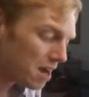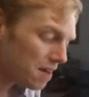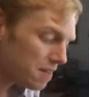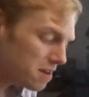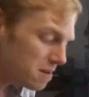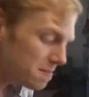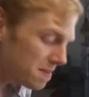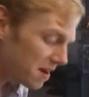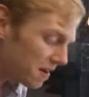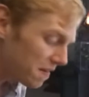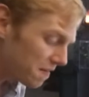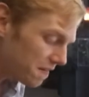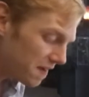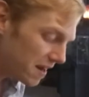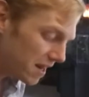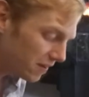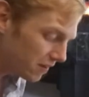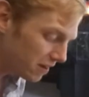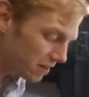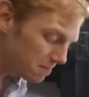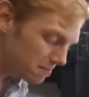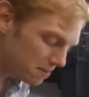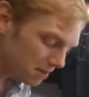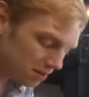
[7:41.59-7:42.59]
The amount of
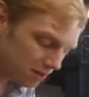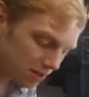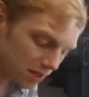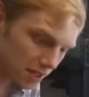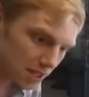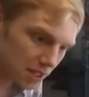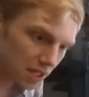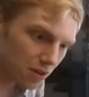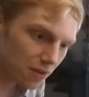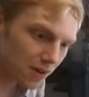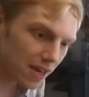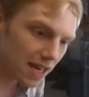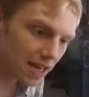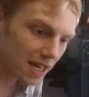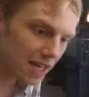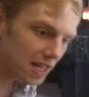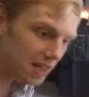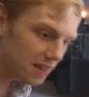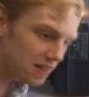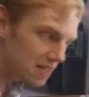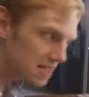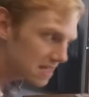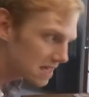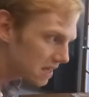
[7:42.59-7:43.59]
variability that you get
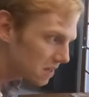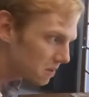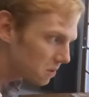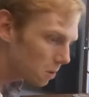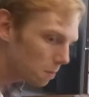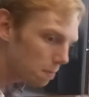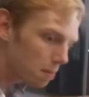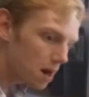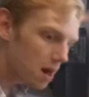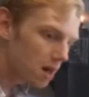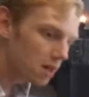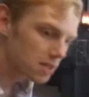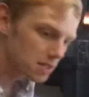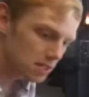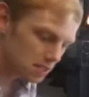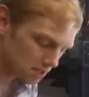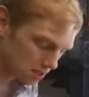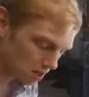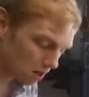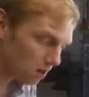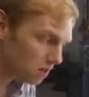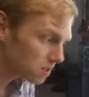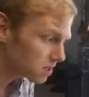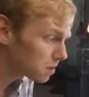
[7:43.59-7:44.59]
in this little box
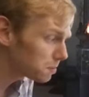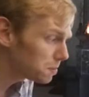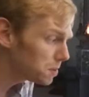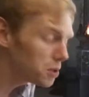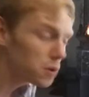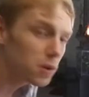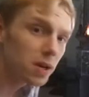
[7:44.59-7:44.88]
is awesome.